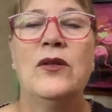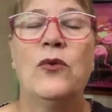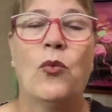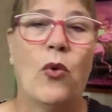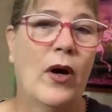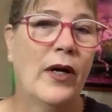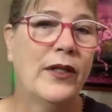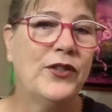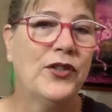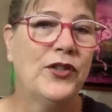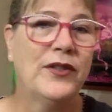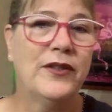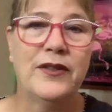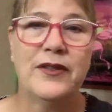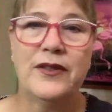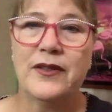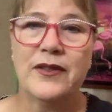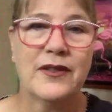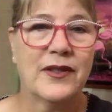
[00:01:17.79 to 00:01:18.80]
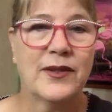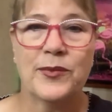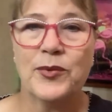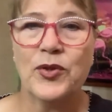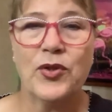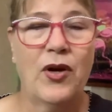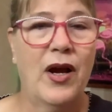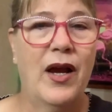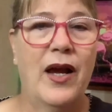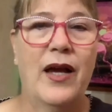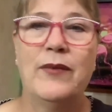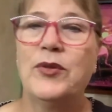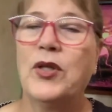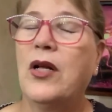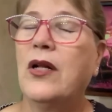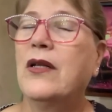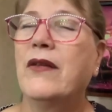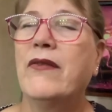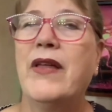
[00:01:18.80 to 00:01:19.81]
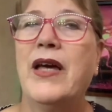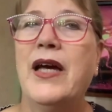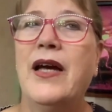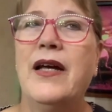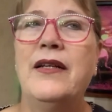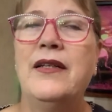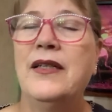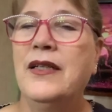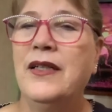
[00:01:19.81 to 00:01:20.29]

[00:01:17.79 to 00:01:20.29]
watches, subscribes, all of that,